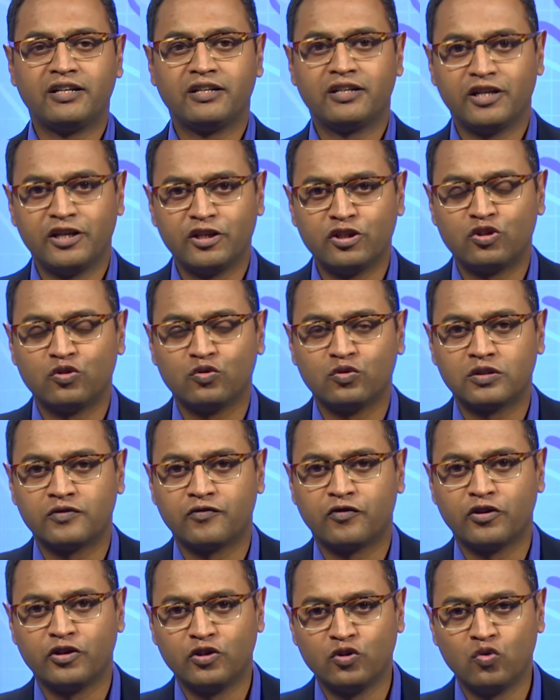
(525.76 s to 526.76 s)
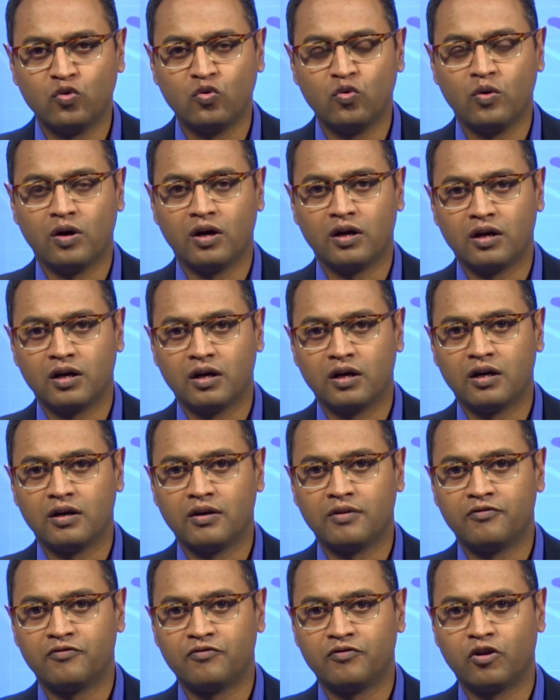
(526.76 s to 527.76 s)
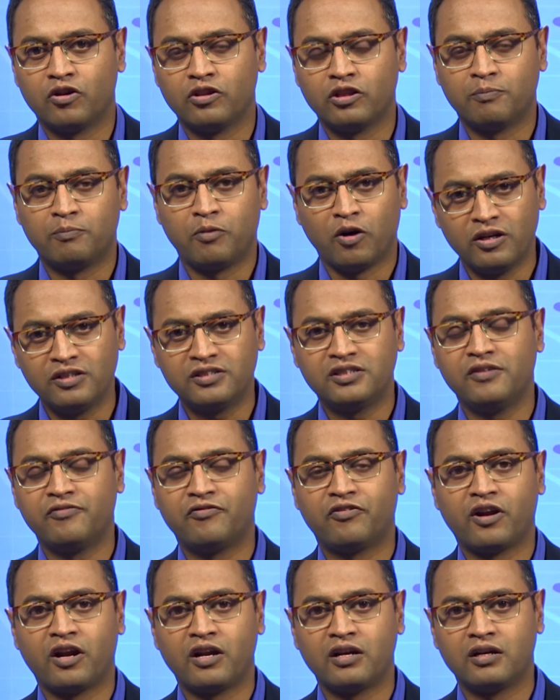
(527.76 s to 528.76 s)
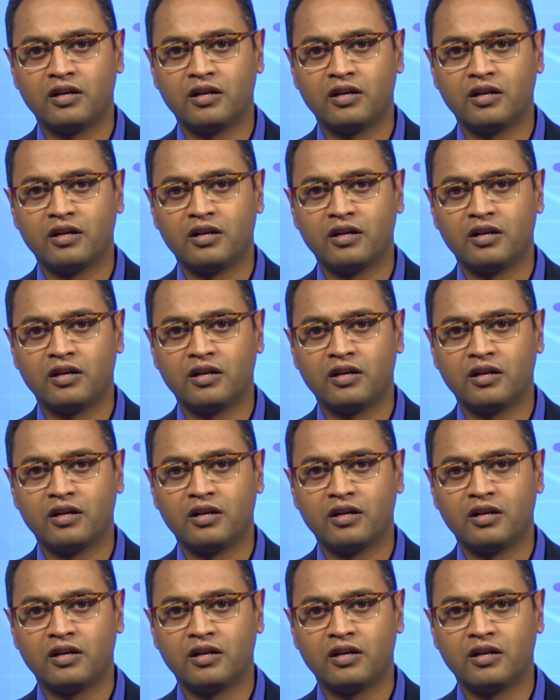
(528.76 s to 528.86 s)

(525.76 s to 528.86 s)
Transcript: issues for you on the policy front,